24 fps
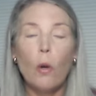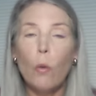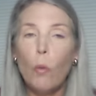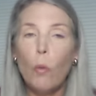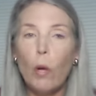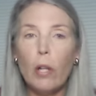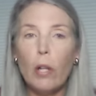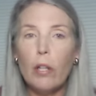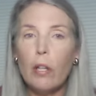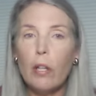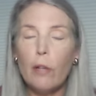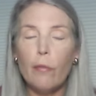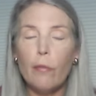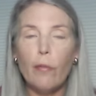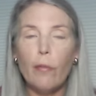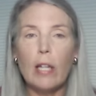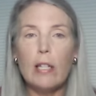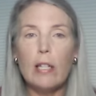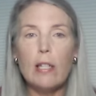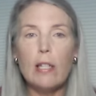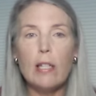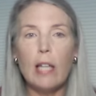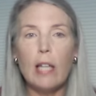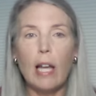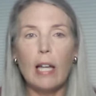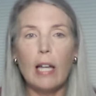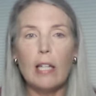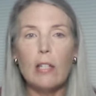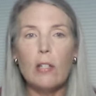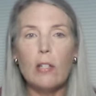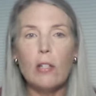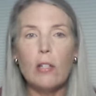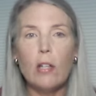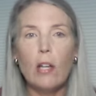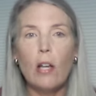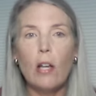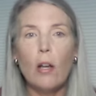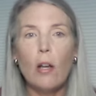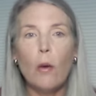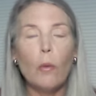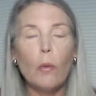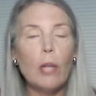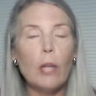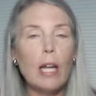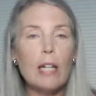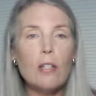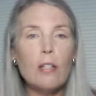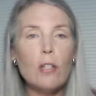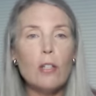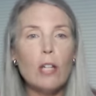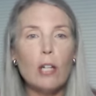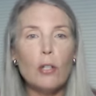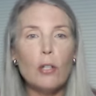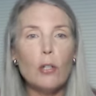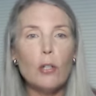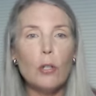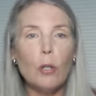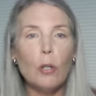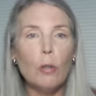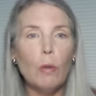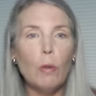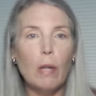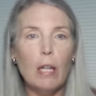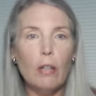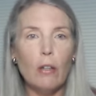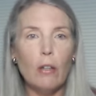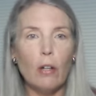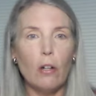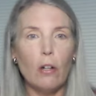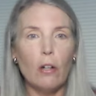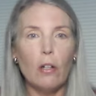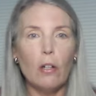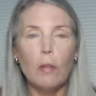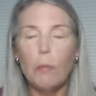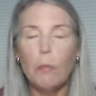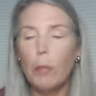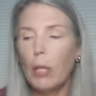Well, the defense says, Well, that's not true either,